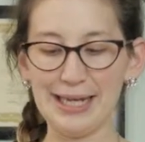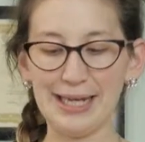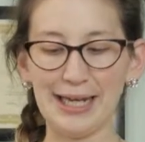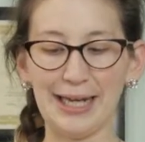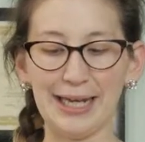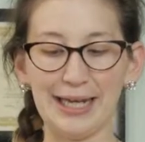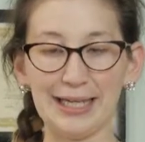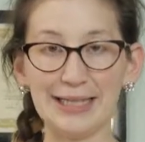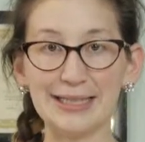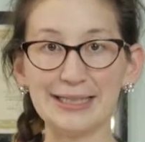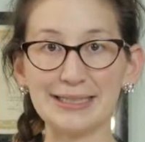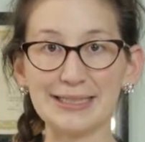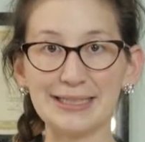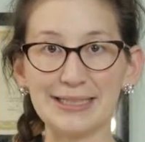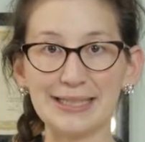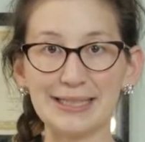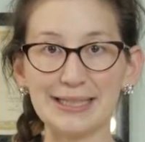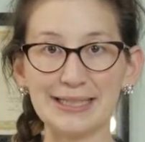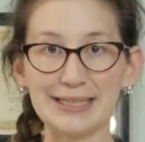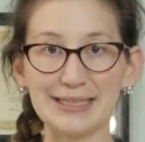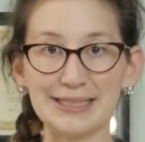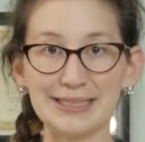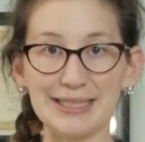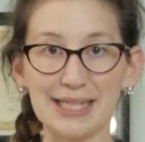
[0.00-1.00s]
And it
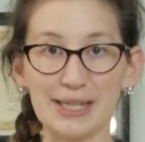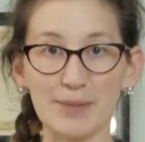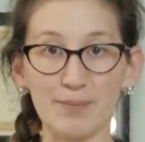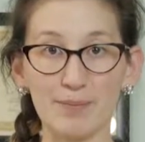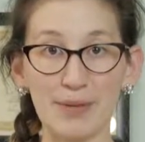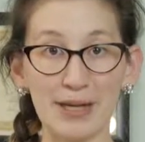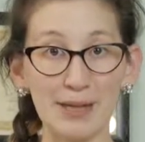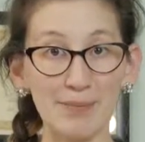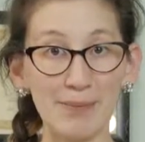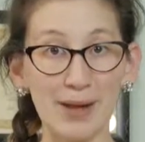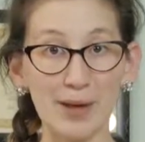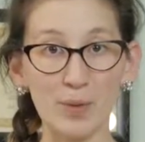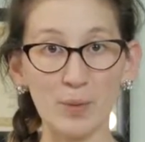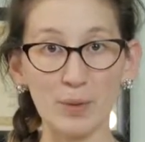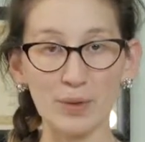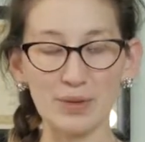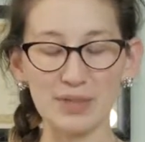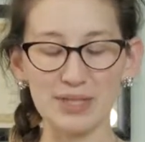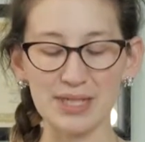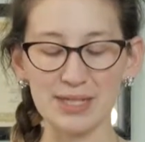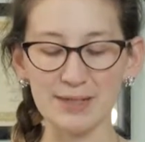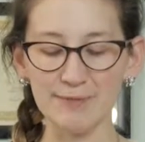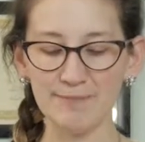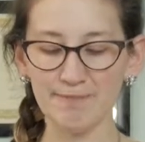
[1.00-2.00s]
is made by
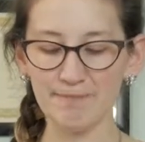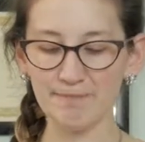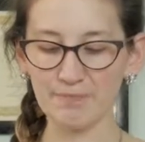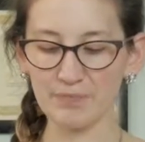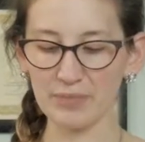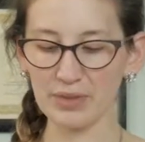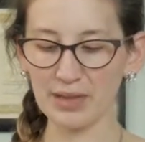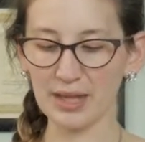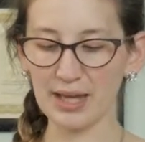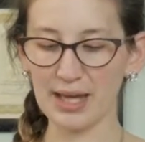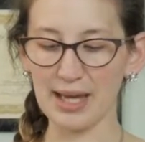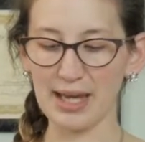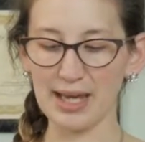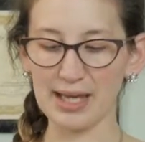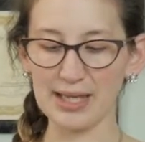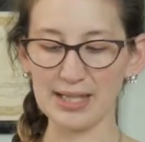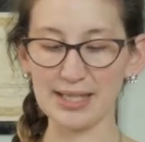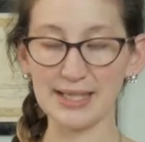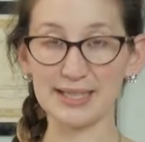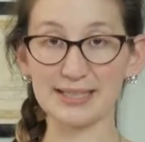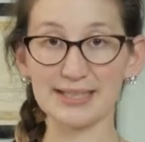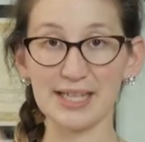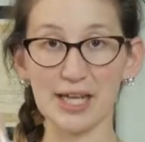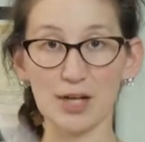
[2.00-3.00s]
Wilton, and
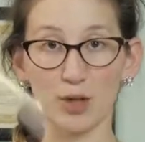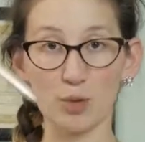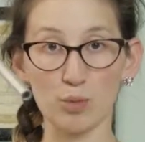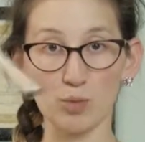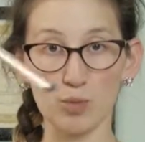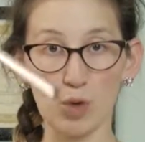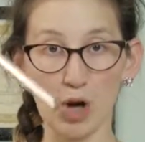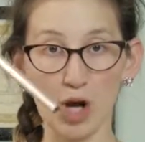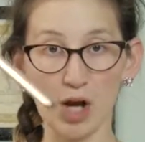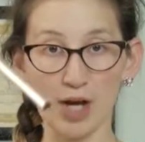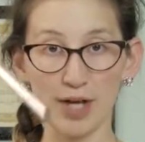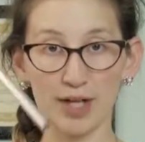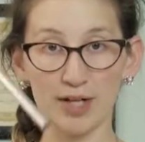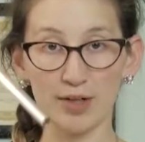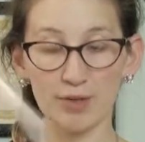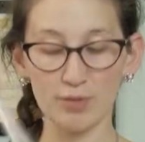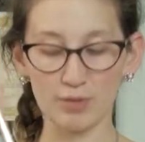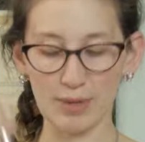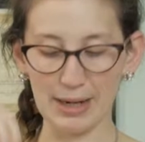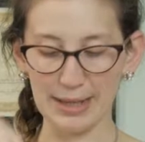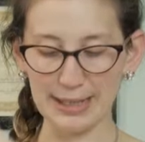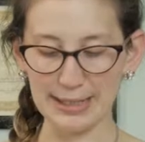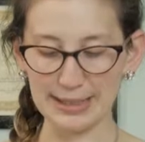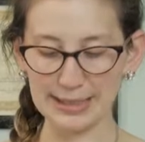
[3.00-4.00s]
it's got a rod
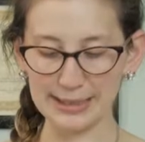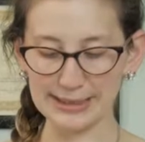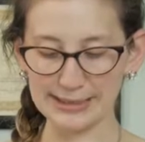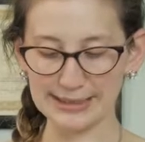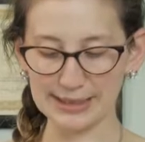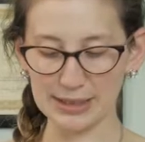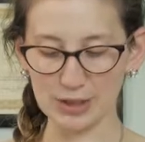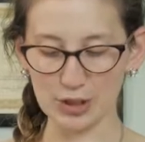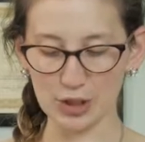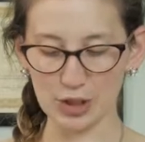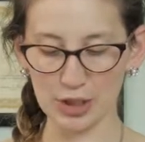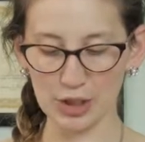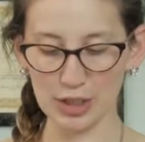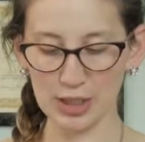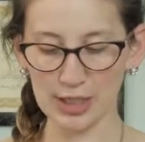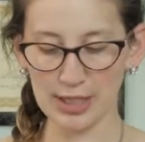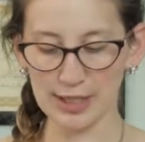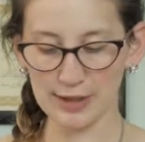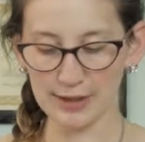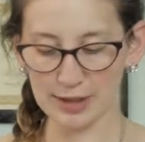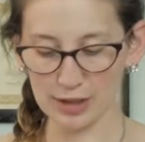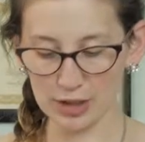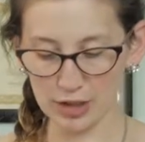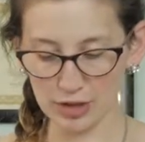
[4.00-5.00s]
right in the center
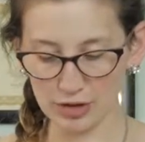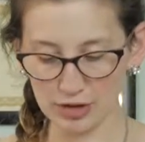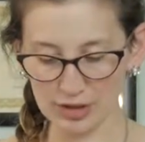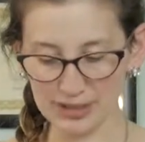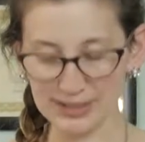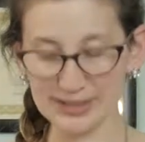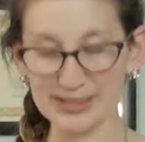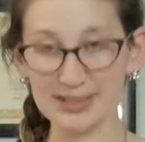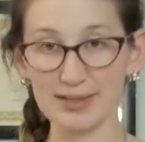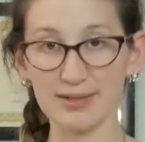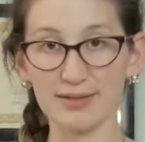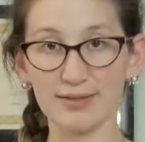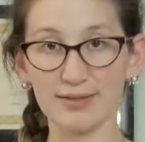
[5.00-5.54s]
that you just